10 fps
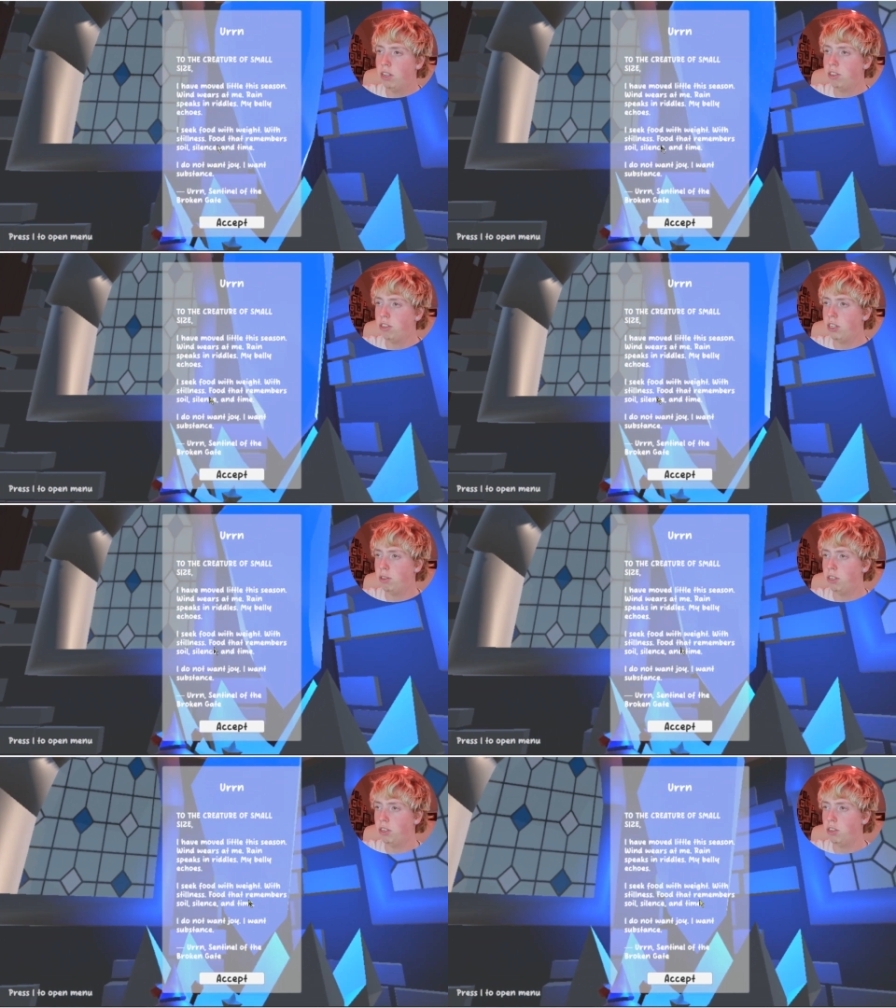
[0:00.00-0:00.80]

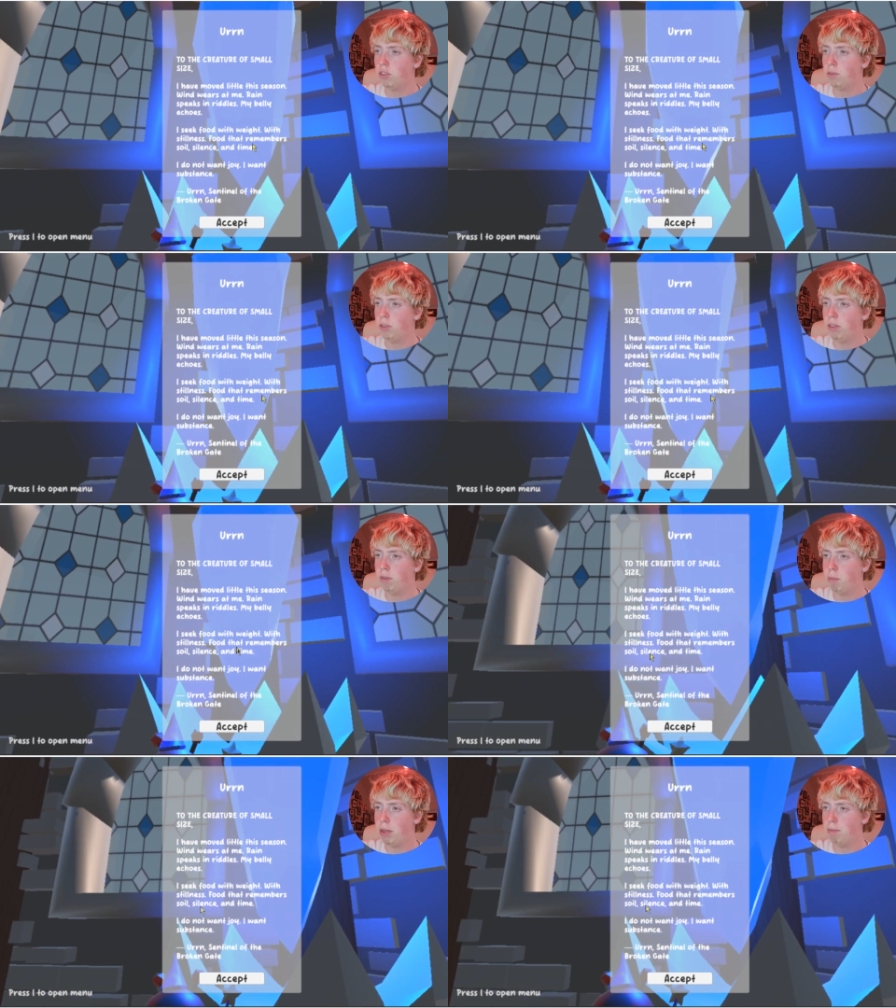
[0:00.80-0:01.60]
stillness, food that
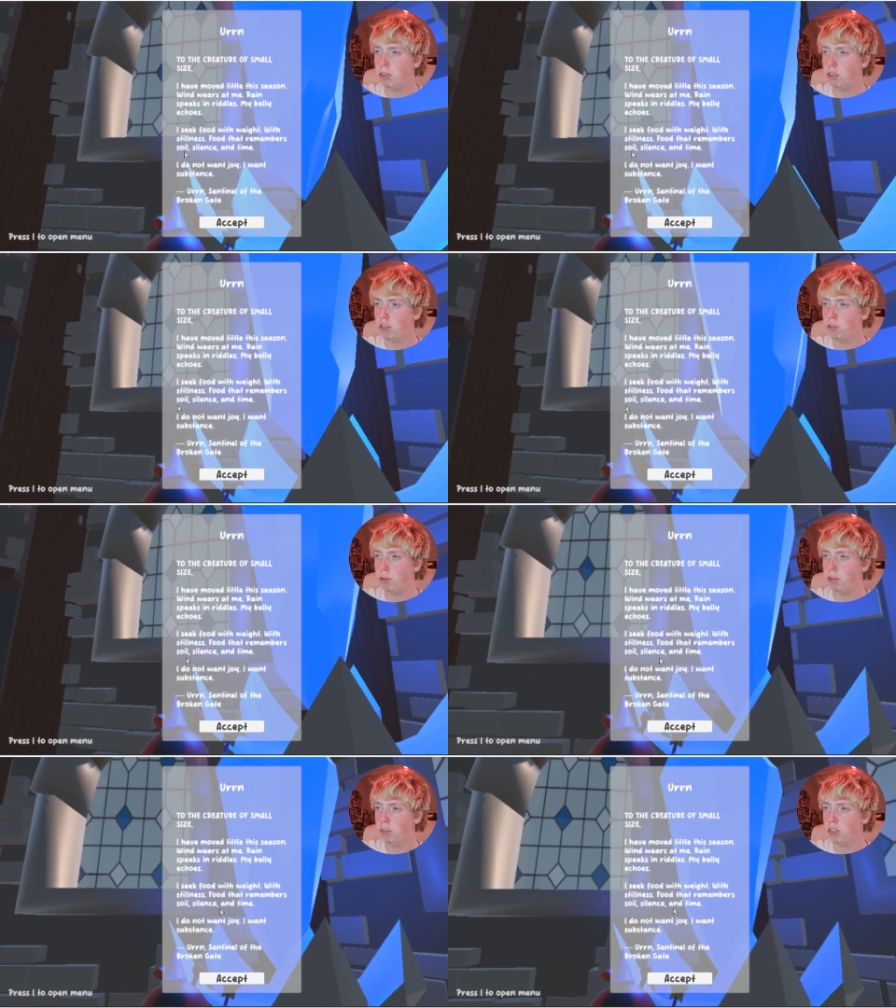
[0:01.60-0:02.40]
remembers,
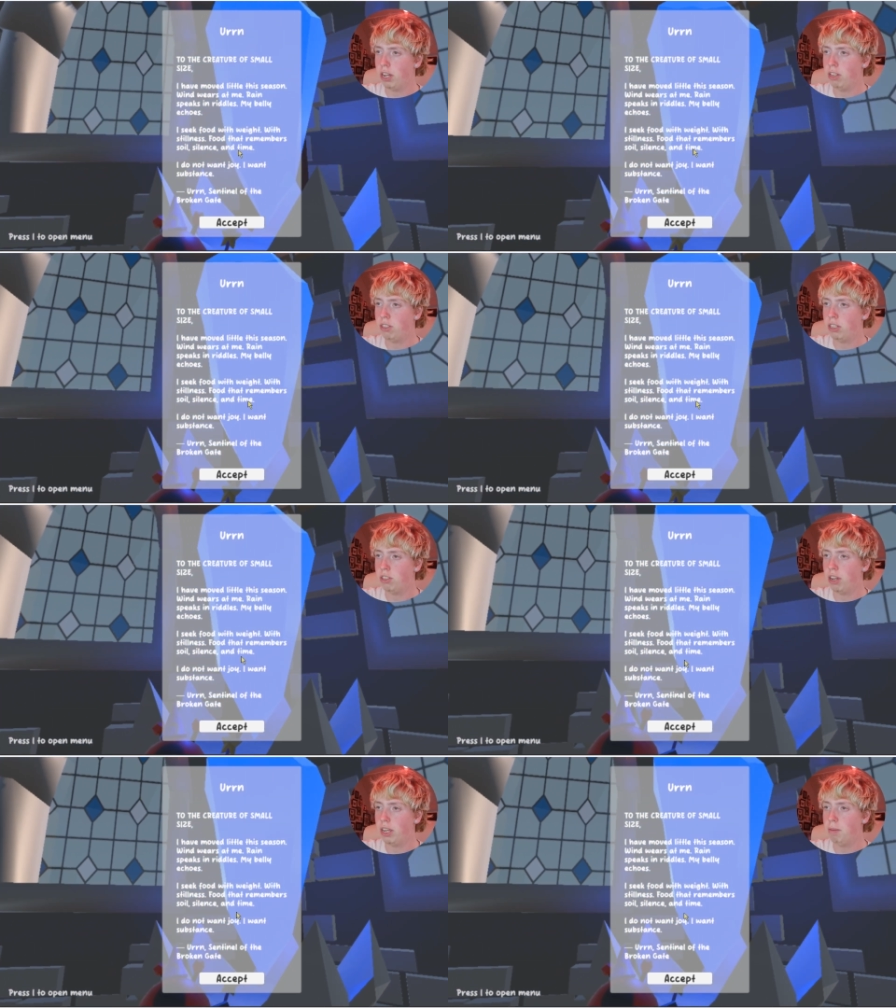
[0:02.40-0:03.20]
soil, silence and
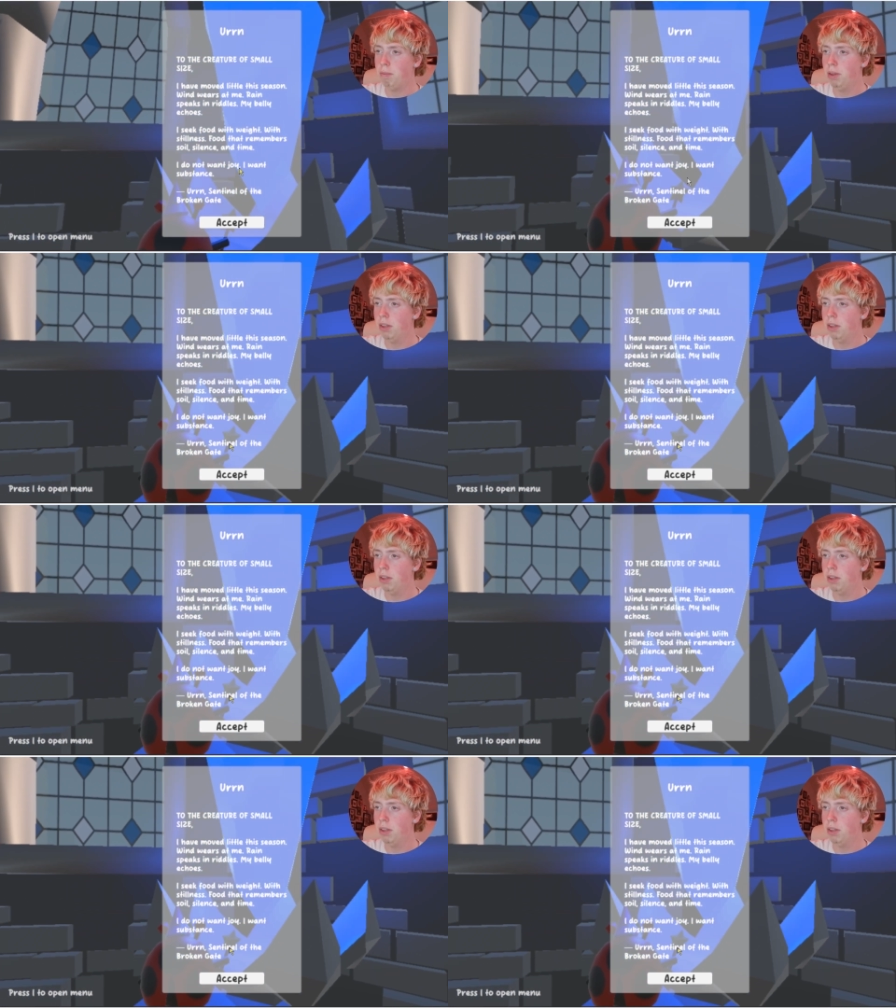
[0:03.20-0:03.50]
time.